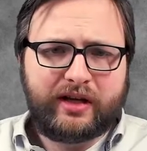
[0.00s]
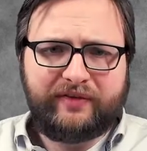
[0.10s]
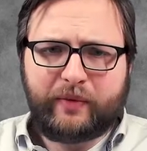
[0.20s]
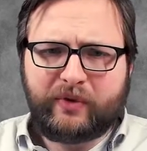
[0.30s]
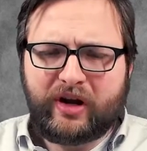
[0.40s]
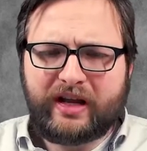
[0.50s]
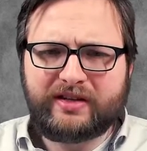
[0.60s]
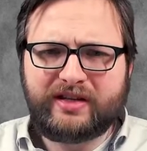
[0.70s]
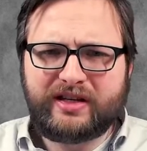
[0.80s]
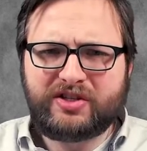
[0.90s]
If I'm right,
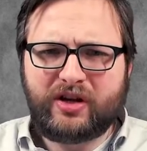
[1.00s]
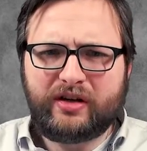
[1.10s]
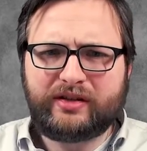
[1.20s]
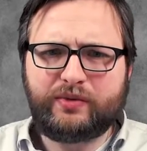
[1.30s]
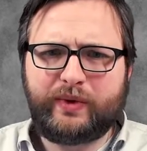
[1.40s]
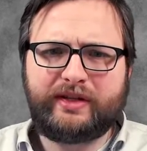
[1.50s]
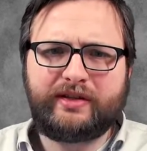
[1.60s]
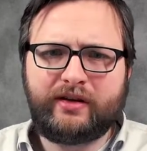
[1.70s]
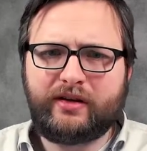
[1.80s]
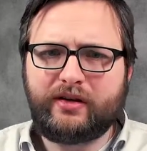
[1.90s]
he started with
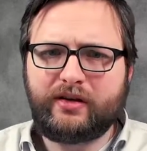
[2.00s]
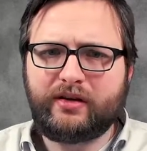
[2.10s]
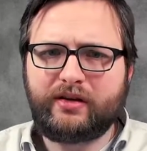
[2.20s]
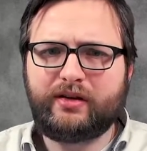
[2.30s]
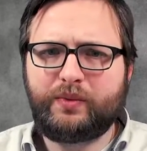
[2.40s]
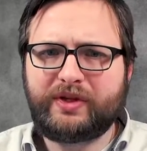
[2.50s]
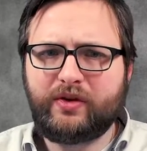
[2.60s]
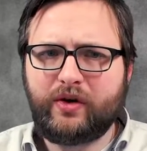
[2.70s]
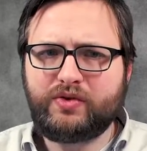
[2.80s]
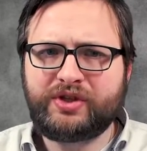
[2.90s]
the
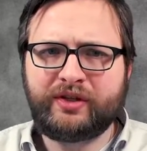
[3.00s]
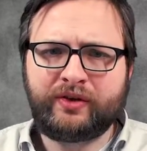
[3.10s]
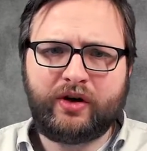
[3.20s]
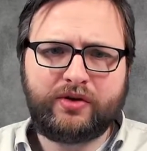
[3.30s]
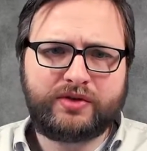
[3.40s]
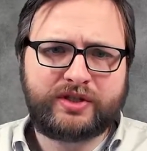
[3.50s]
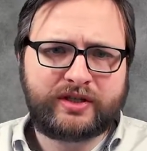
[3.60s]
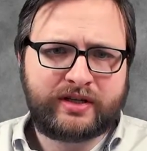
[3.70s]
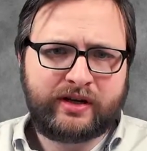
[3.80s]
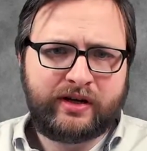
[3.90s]
Ocean Ghost,